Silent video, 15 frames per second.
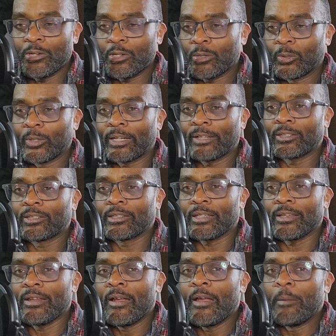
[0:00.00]
and you look at
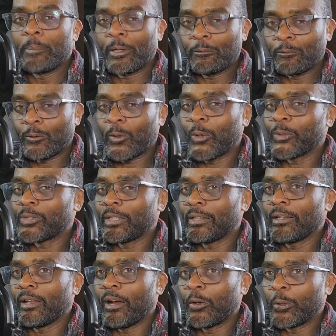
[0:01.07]
the pitfalls
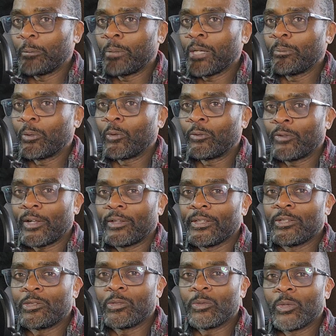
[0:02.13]
that other people fell
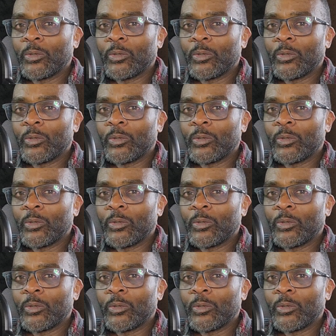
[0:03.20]
into,